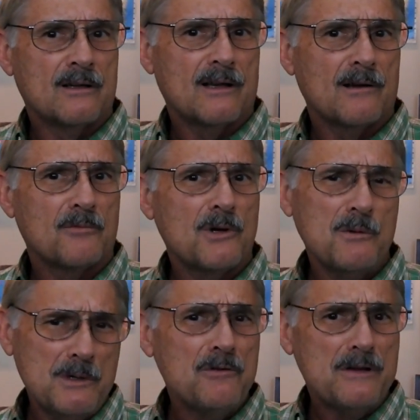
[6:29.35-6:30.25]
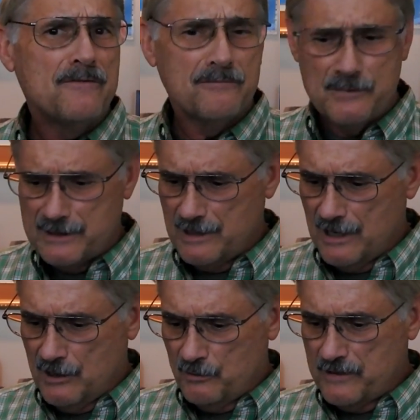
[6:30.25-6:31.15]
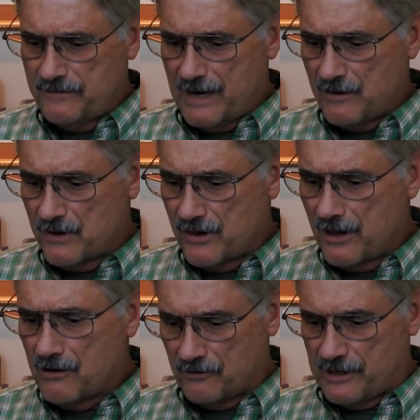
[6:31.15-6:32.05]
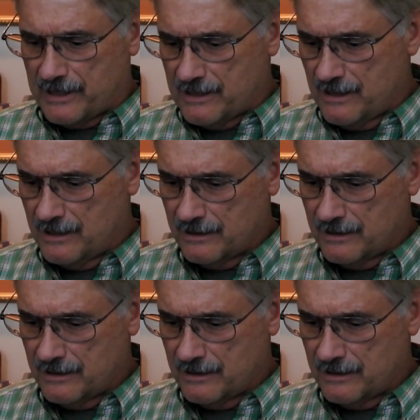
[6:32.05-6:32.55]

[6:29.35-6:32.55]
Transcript: Yeah, well, we found the ring,